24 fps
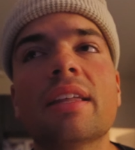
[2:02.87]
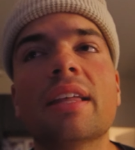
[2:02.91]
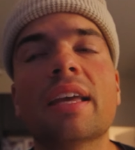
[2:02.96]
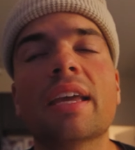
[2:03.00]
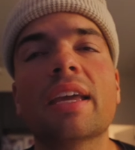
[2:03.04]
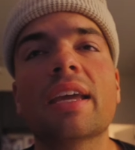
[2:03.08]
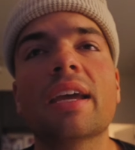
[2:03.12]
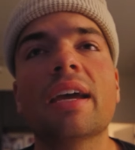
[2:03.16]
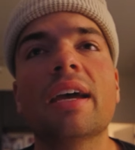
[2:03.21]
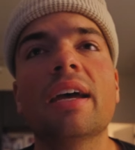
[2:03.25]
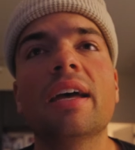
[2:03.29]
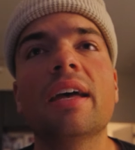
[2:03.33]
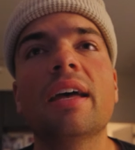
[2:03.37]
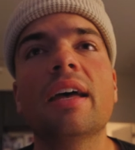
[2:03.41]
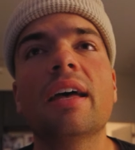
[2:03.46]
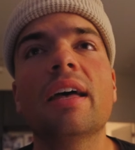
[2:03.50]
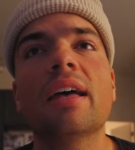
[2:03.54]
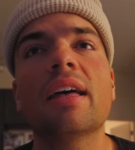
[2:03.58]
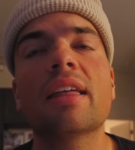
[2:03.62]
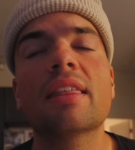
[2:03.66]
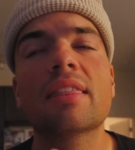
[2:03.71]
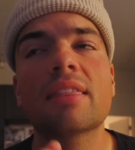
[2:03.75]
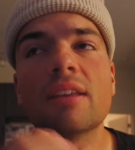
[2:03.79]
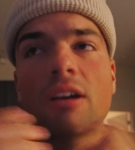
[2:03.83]
like
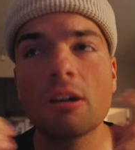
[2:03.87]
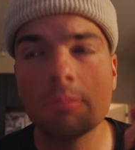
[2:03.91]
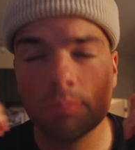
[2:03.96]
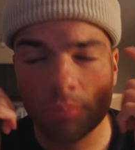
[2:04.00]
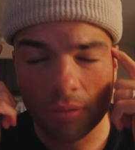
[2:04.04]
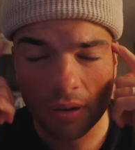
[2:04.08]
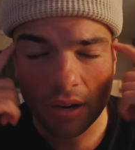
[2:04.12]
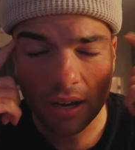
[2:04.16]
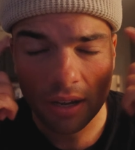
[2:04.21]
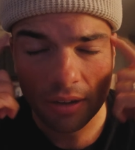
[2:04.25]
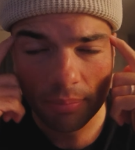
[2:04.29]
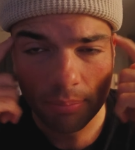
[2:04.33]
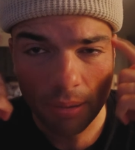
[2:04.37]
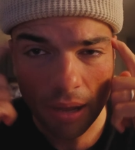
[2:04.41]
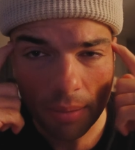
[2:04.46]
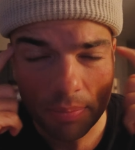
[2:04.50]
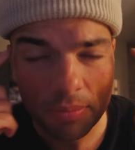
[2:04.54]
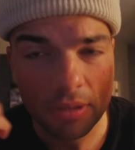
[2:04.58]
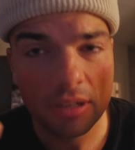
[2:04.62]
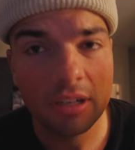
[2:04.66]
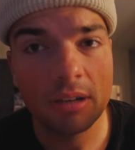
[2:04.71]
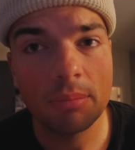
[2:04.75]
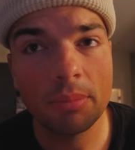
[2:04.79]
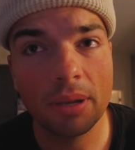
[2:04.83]
a thought prop
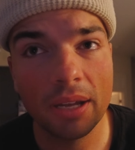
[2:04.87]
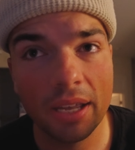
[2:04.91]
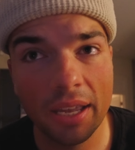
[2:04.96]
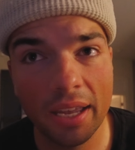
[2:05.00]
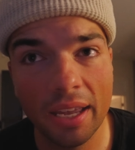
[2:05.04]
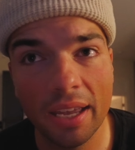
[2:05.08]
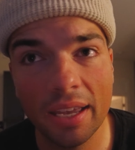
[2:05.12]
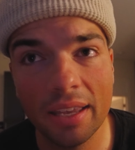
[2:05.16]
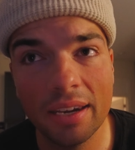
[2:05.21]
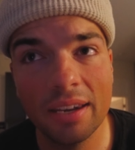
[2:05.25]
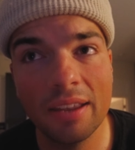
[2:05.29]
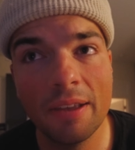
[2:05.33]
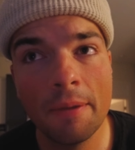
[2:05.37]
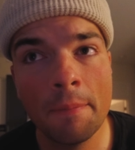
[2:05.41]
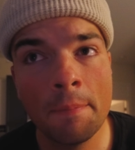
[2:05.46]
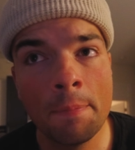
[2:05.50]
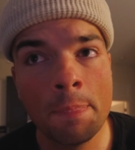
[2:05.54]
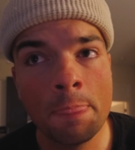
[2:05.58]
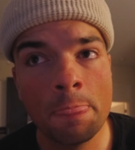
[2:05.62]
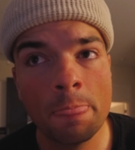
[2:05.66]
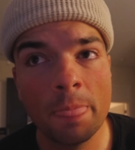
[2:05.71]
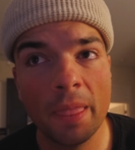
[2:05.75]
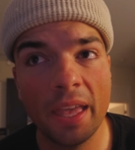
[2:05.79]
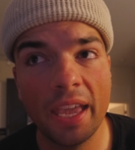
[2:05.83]
popped into my head,
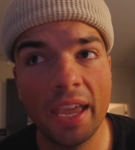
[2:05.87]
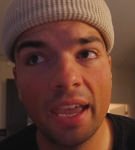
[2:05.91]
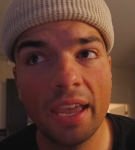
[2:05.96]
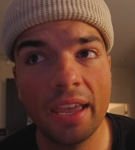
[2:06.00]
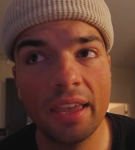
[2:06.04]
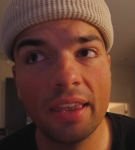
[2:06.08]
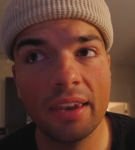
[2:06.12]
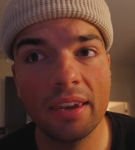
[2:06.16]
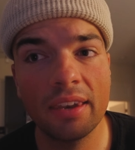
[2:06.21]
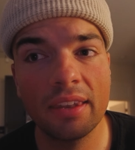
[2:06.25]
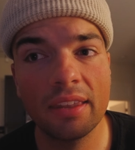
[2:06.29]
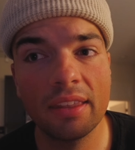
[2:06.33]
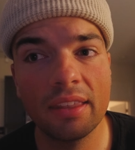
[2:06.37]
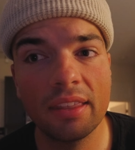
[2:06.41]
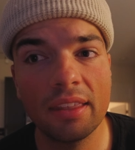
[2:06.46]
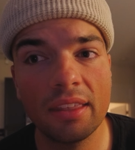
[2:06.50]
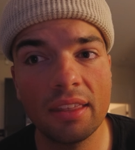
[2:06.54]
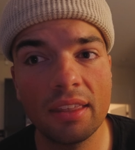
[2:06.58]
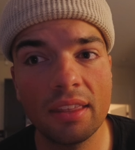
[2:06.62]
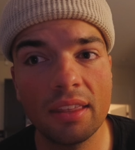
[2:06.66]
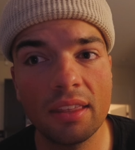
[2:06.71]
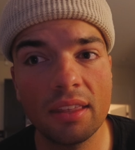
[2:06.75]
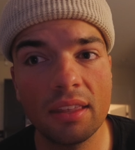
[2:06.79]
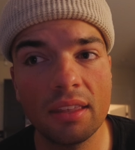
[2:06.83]
and
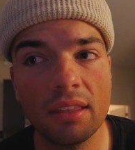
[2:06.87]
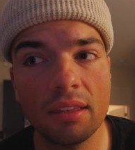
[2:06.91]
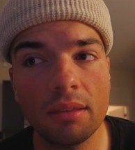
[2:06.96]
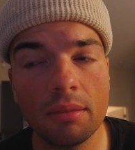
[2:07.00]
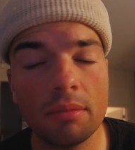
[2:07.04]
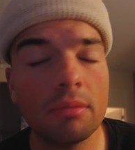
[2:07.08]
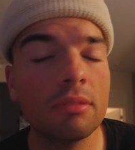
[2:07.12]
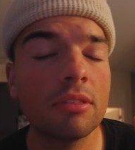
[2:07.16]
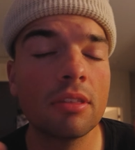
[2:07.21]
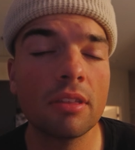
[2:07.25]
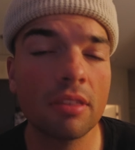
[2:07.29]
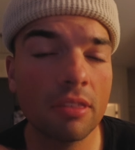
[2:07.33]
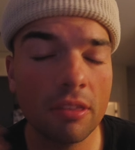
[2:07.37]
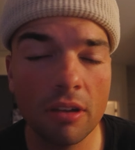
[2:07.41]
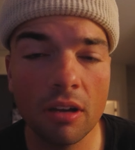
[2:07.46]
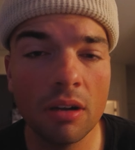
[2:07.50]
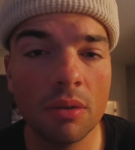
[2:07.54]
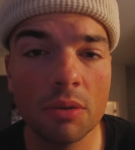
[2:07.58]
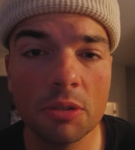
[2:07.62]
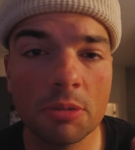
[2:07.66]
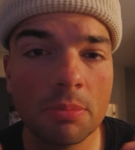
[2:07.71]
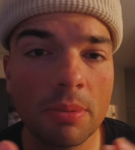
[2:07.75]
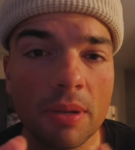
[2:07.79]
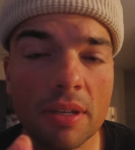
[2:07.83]
the
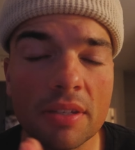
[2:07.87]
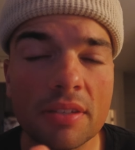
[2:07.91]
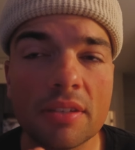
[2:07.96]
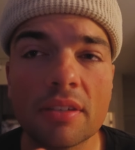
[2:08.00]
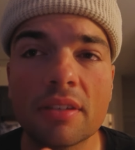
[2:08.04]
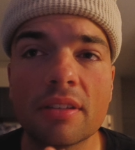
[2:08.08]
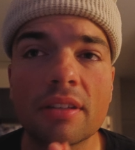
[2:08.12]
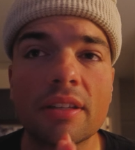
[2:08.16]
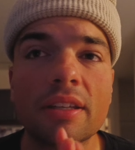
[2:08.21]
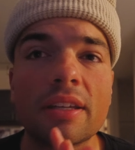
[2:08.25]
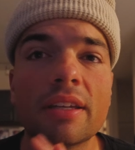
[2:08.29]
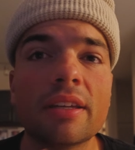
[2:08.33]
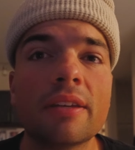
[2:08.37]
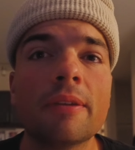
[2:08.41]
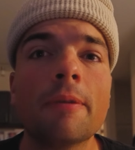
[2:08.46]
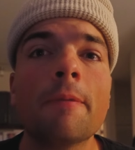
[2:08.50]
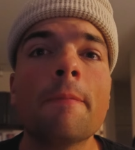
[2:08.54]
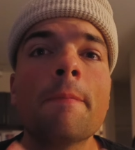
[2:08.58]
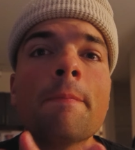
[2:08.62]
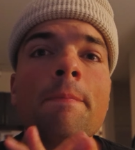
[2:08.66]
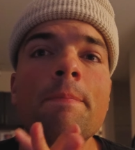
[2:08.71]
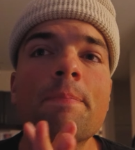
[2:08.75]
thought was basically,